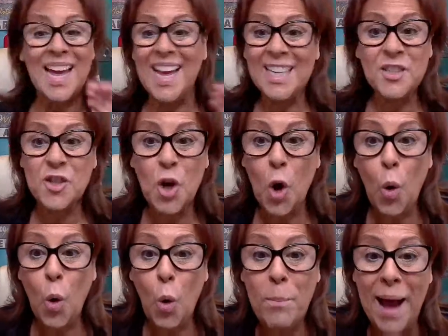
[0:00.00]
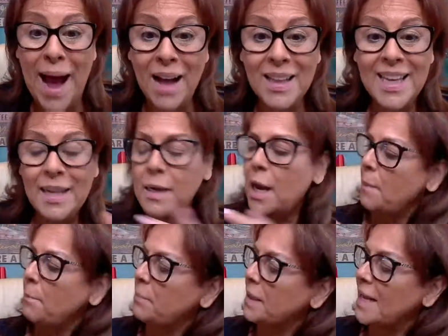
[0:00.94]
It's the whole palette
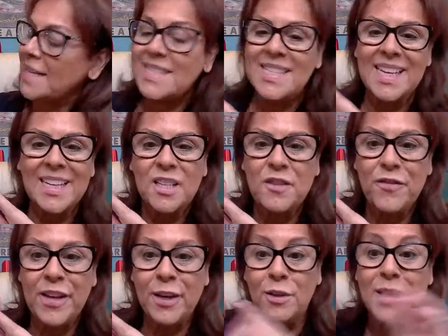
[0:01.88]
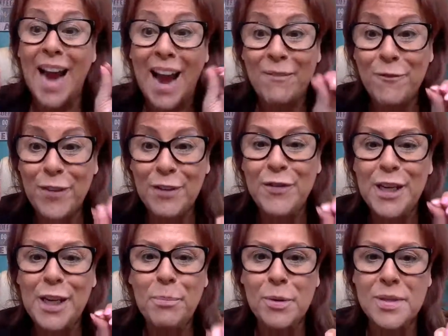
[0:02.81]
plus it's filled at
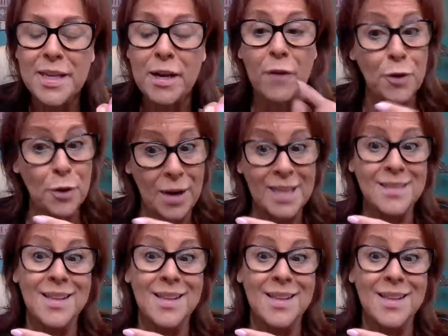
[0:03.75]
50% off, you guys.